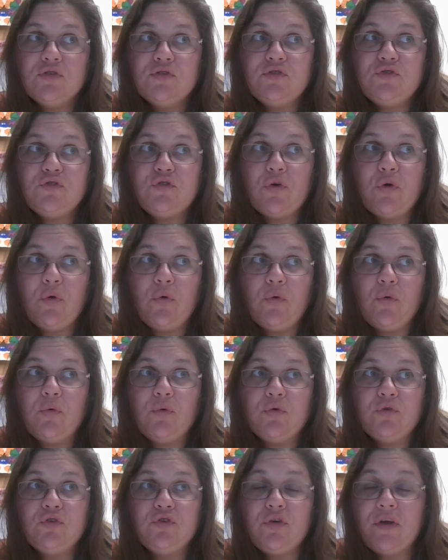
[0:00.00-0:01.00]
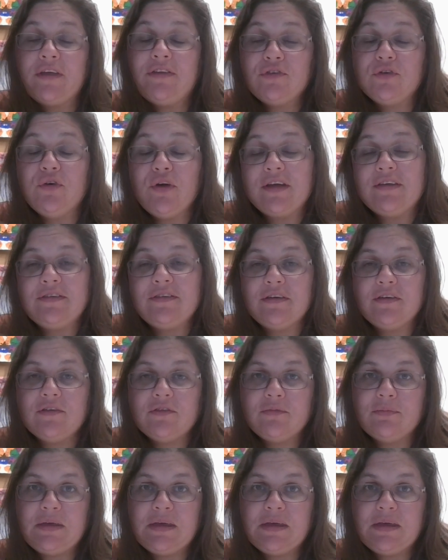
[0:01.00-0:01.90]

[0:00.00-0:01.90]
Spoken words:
so transgressive,